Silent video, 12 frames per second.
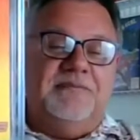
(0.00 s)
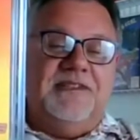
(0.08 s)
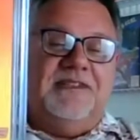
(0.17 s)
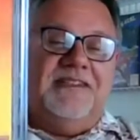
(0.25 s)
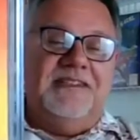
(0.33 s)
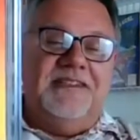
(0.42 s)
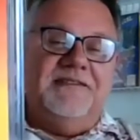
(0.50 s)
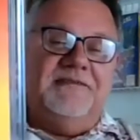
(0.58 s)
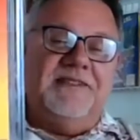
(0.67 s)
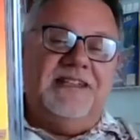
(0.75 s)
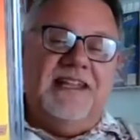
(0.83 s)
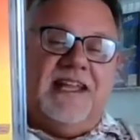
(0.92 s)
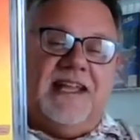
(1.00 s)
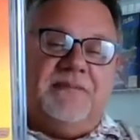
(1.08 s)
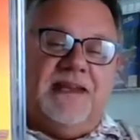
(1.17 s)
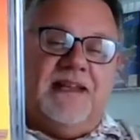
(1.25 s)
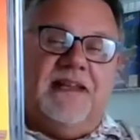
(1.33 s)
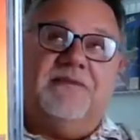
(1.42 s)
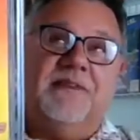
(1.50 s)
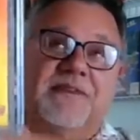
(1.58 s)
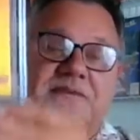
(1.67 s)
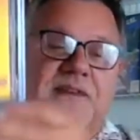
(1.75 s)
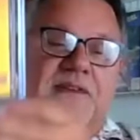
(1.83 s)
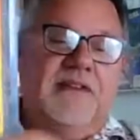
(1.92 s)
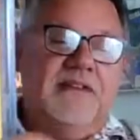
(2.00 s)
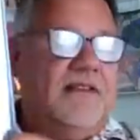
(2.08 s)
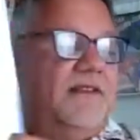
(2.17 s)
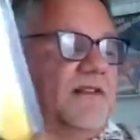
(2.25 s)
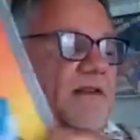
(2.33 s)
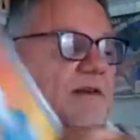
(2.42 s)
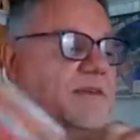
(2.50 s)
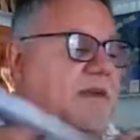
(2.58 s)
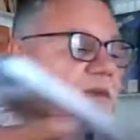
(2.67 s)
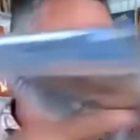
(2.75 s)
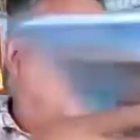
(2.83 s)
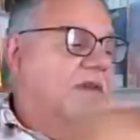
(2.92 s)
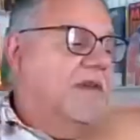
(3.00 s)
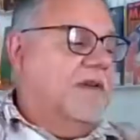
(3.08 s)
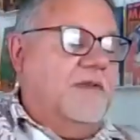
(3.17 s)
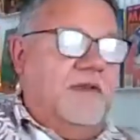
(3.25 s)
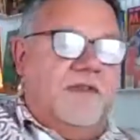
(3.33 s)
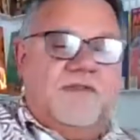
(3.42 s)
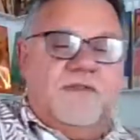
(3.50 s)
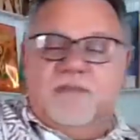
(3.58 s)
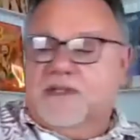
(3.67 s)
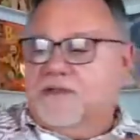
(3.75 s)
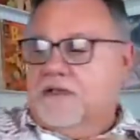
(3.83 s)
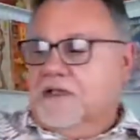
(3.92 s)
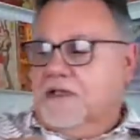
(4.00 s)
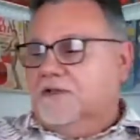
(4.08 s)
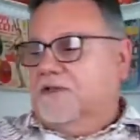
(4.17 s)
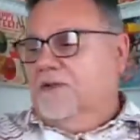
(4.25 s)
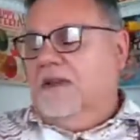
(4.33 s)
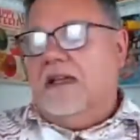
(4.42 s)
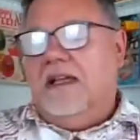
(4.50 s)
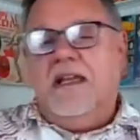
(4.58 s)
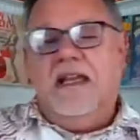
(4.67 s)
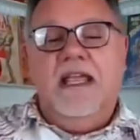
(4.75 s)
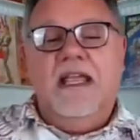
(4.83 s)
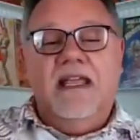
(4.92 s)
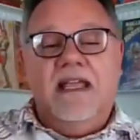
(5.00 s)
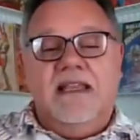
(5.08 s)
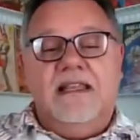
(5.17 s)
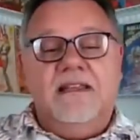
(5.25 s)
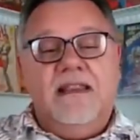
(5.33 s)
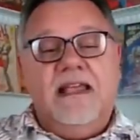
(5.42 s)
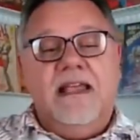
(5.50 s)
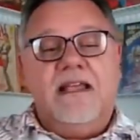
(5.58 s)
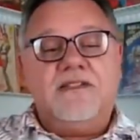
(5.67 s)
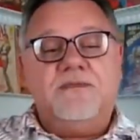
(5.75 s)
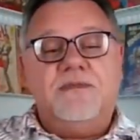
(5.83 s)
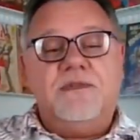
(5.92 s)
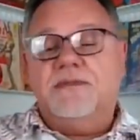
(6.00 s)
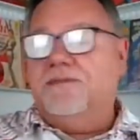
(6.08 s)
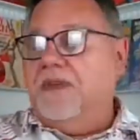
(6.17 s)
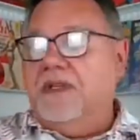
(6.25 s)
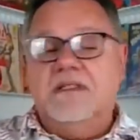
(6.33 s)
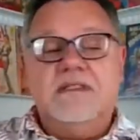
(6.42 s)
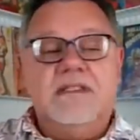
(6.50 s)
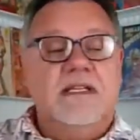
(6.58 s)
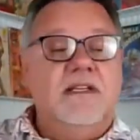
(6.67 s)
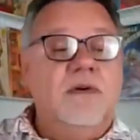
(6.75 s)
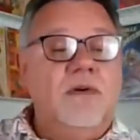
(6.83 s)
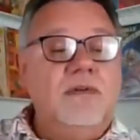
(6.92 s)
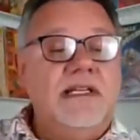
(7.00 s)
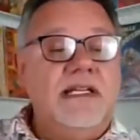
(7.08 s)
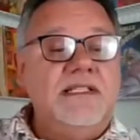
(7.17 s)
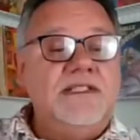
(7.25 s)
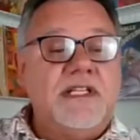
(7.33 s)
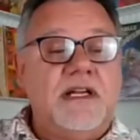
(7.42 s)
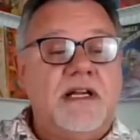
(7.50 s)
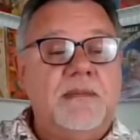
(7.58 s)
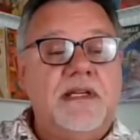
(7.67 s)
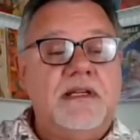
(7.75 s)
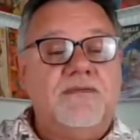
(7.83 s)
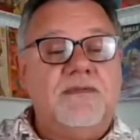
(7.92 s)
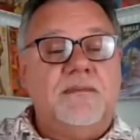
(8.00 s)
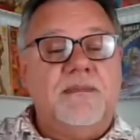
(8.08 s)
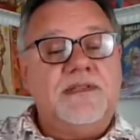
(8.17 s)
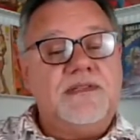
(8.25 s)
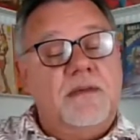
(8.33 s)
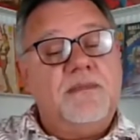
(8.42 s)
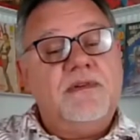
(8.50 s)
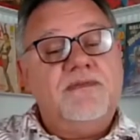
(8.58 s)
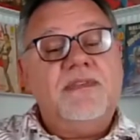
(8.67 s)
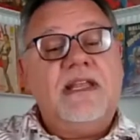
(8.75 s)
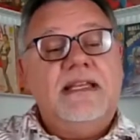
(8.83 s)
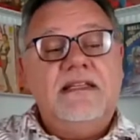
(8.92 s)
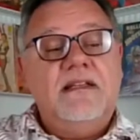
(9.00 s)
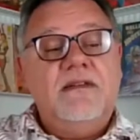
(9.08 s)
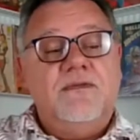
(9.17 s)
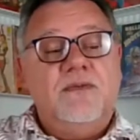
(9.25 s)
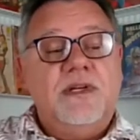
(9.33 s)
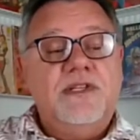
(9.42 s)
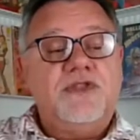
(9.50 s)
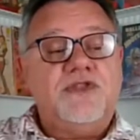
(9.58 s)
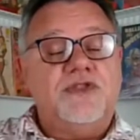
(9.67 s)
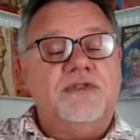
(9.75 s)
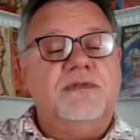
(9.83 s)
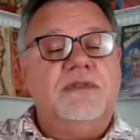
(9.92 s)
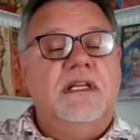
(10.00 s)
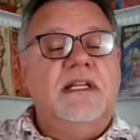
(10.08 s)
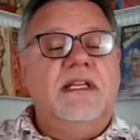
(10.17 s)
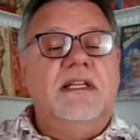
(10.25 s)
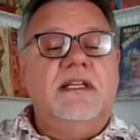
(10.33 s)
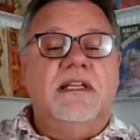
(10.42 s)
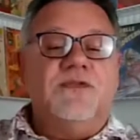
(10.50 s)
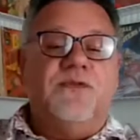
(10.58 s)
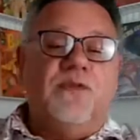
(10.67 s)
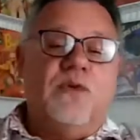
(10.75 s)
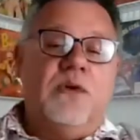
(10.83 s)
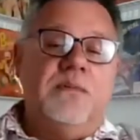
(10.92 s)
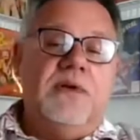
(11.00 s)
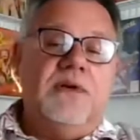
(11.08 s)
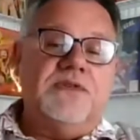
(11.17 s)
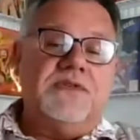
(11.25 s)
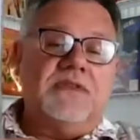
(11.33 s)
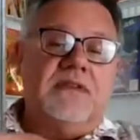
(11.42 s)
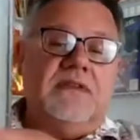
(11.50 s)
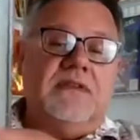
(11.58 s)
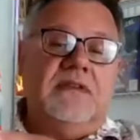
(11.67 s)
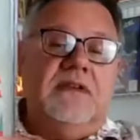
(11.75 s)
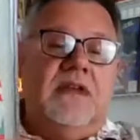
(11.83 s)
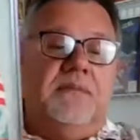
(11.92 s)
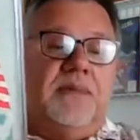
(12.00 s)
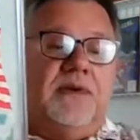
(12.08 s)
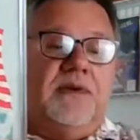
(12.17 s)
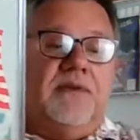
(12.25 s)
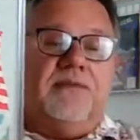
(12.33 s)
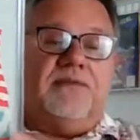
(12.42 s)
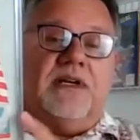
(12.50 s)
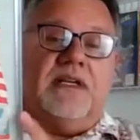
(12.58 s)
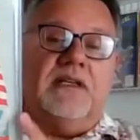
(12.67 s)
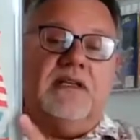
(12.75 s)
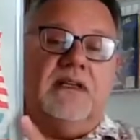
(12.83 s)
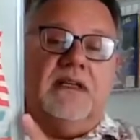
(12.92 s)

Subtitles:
I'm really, really happy to have this one. It's going to go up on the wall across from me so I can enjoy that. And then the last one is a Golden Age comic from the summer of 1942. It's Foremost #3.